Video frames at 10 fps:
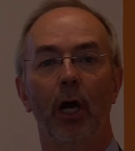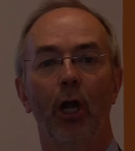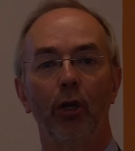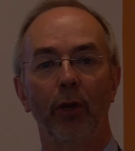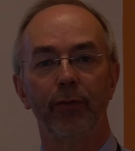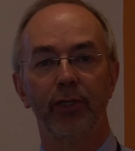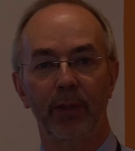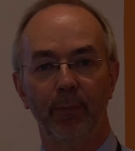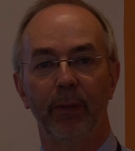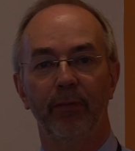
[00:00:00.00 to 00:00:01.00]
a lot of
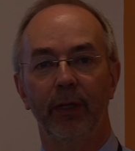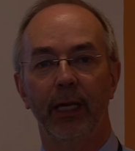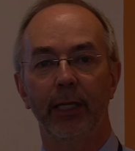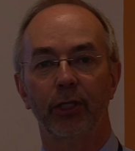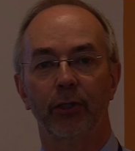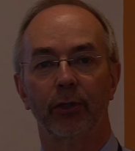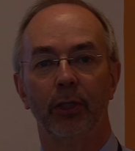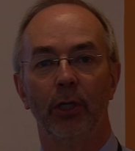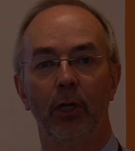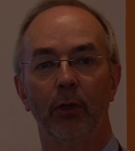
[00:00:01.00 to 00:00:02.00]
simplification
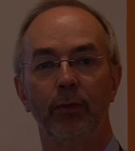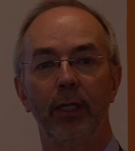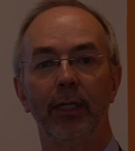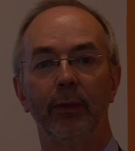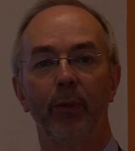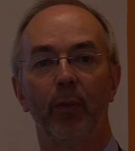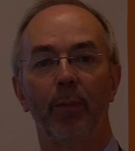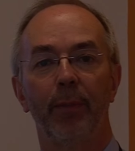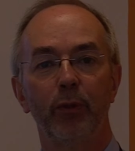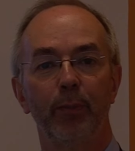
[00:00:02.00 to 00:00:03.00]
of dealing with
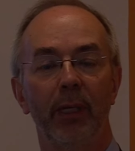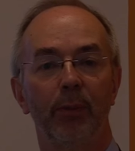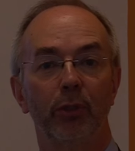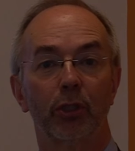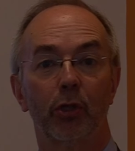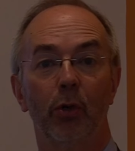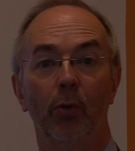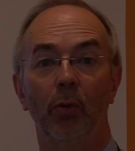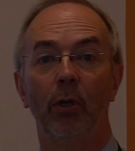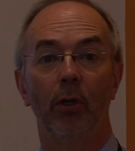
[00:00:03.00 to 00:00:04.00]
what most people just
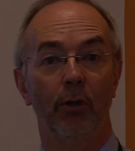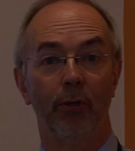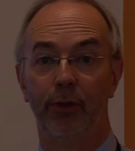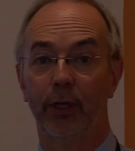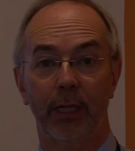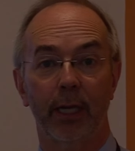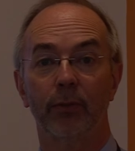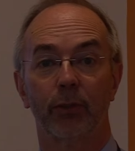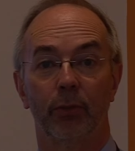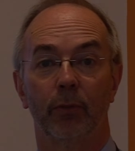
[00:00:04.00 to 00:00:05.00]
call the
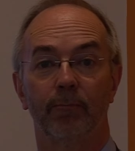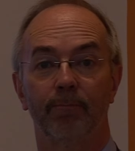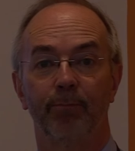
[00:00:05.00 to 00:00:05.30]
council.